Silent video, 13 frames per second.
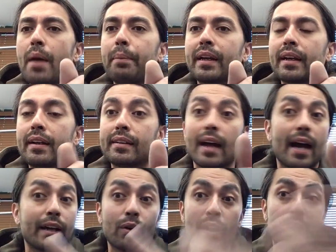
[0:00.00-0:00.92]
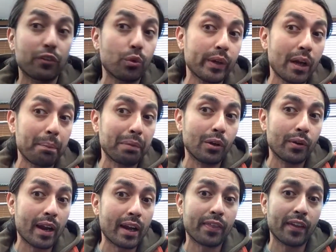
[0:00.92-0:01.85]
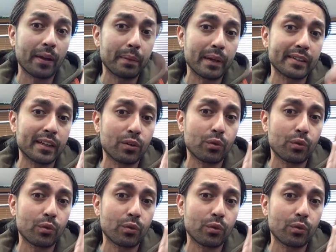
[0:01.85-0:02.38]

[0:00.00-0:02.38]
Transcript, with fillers: because I don't have to re-upload anything because it